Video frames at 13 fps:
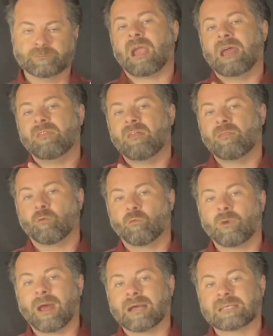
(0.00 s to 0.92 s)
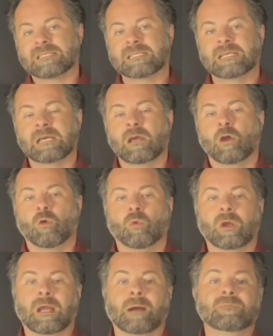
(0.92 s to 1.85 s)
And then the rest will
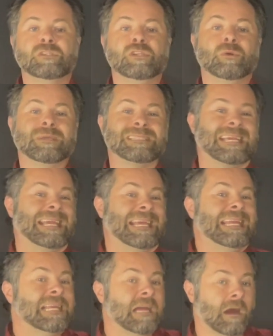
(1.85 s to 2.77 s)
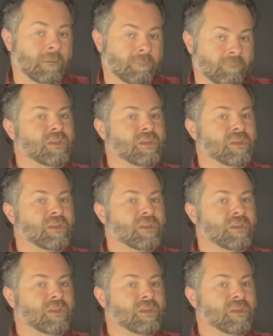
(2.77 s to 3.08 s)
come to you as income.